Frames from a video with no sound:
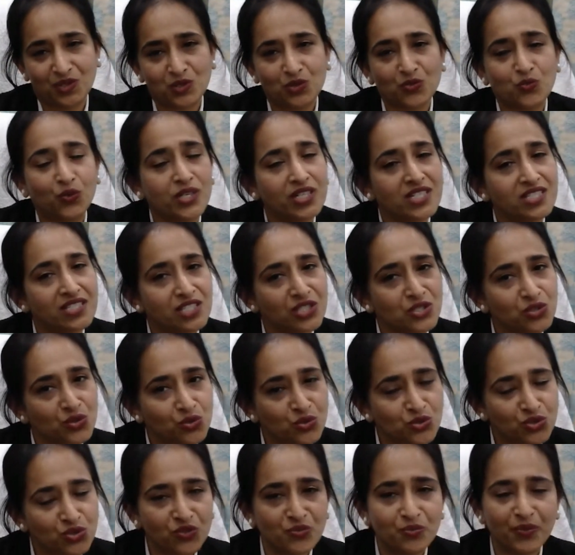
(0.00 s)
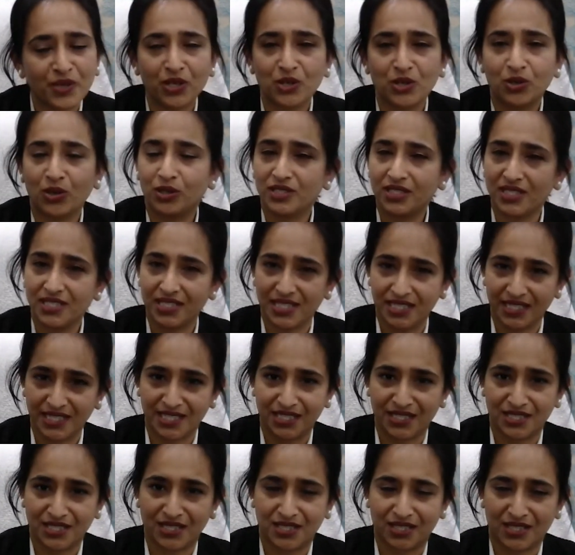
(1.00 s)
What is the use of my all the
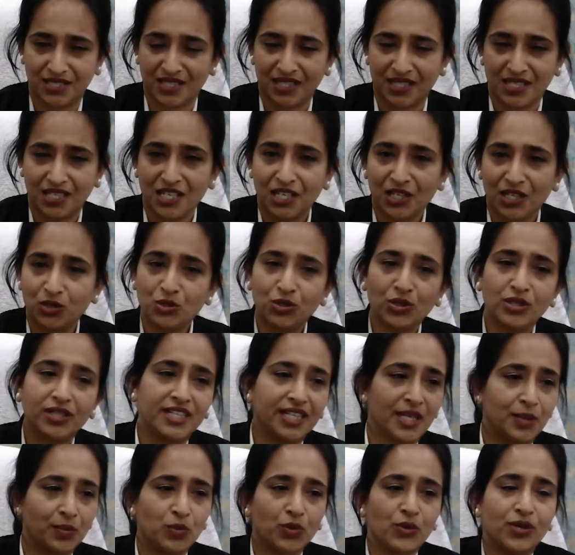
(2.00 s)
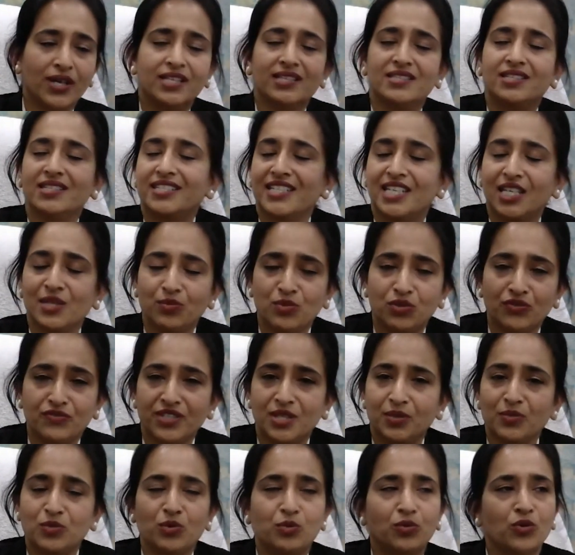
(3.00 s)
degrees? You know, demo, at the time of
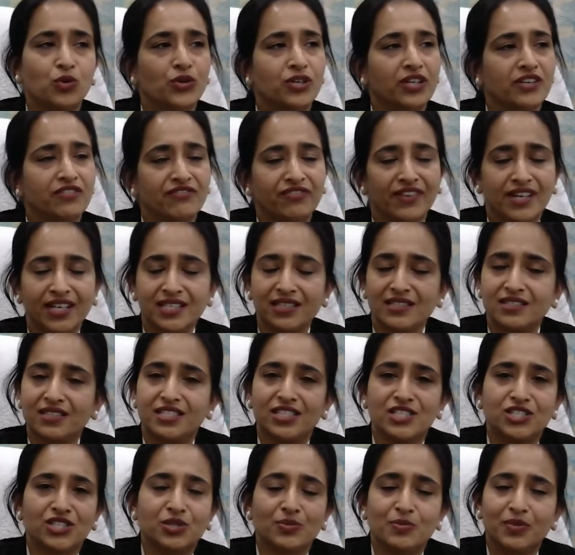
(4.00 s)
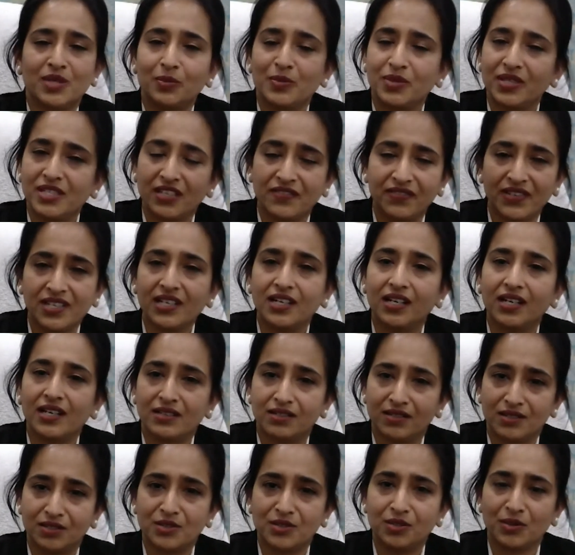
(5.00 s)
demo, okay, fine, the teacher may be giving
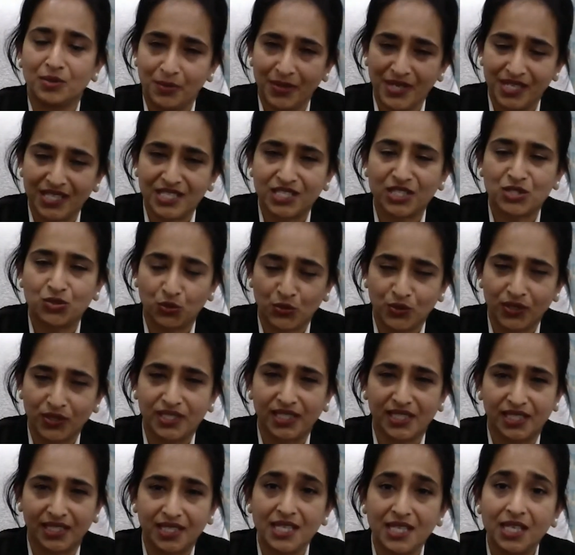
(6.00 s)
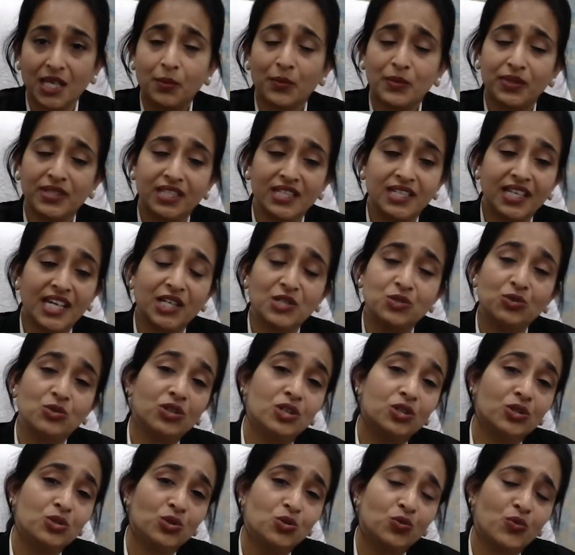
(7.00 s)
her best over there. But then I do
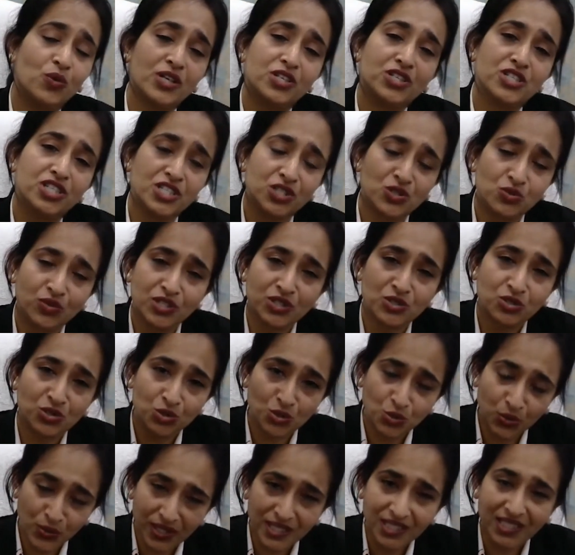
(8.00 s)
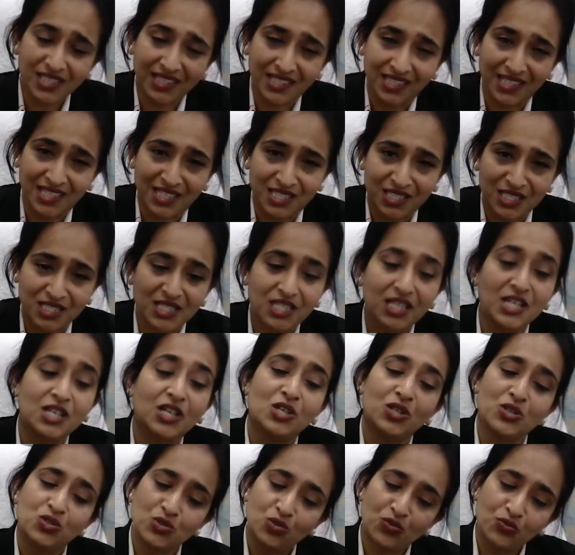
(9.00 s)
not know what she's going to do in the class.
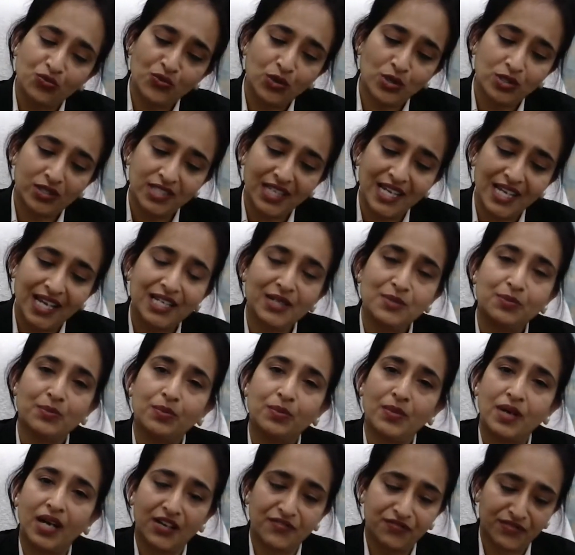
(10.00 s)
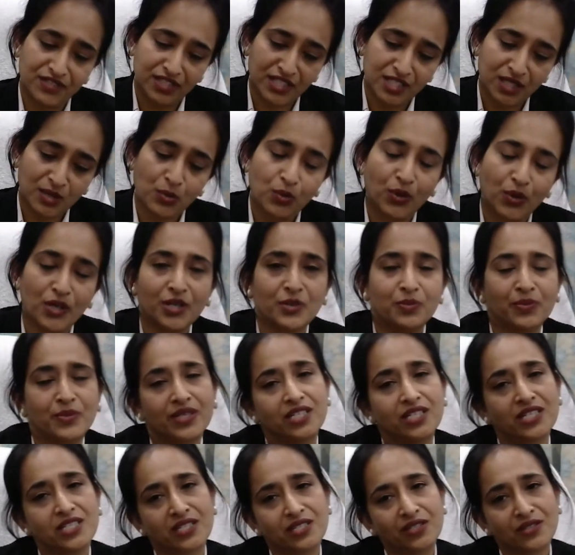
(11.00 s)
So for that, after
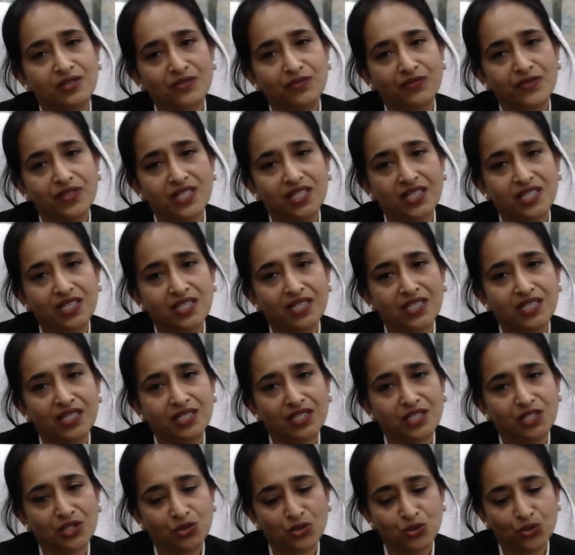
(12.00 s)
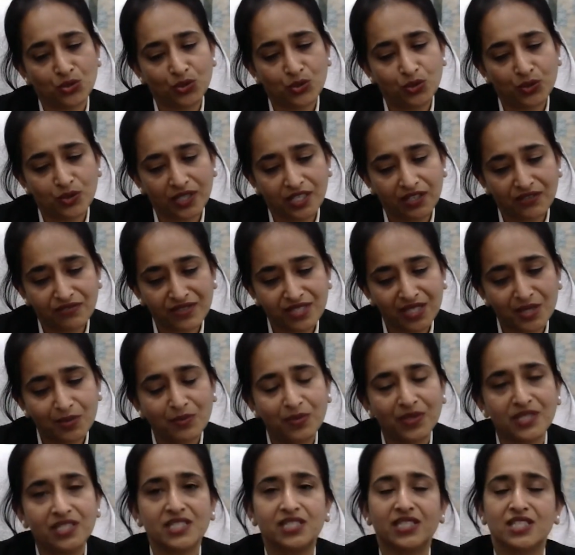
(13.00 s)
appointment, we, you know, give them
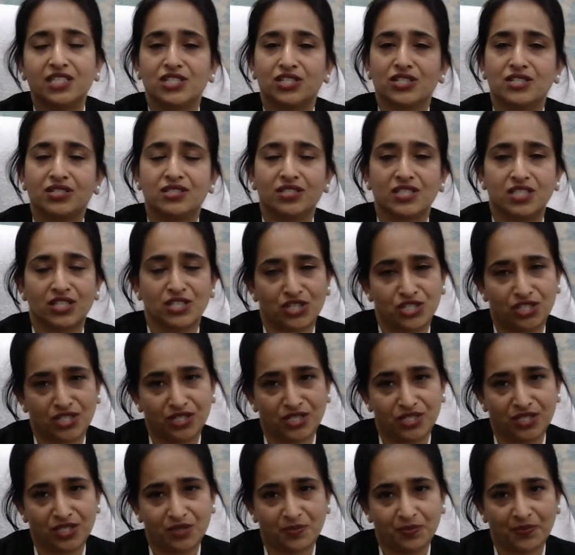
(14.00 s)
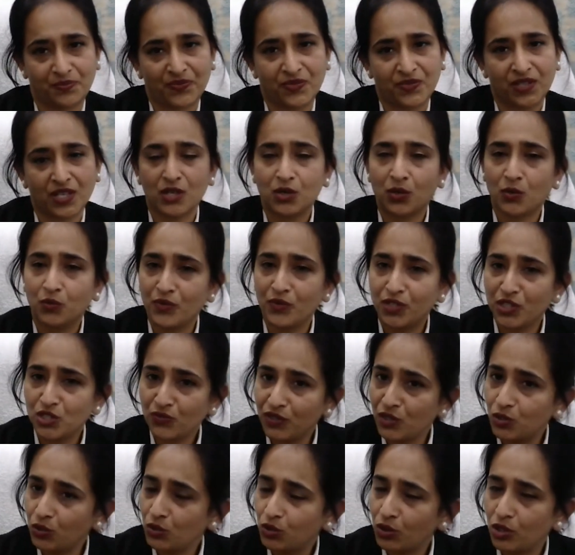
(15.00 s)
meditation sessions, which
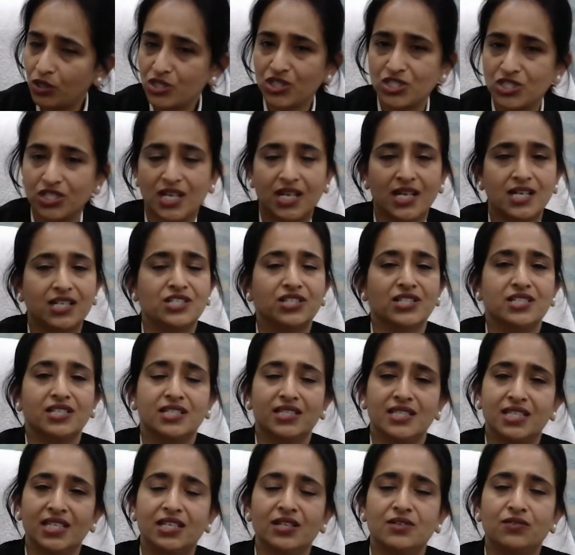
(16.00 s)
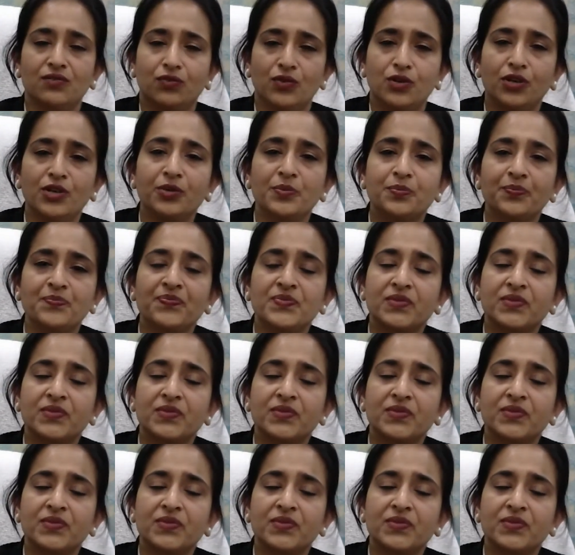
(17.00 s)
we do not charge anything for.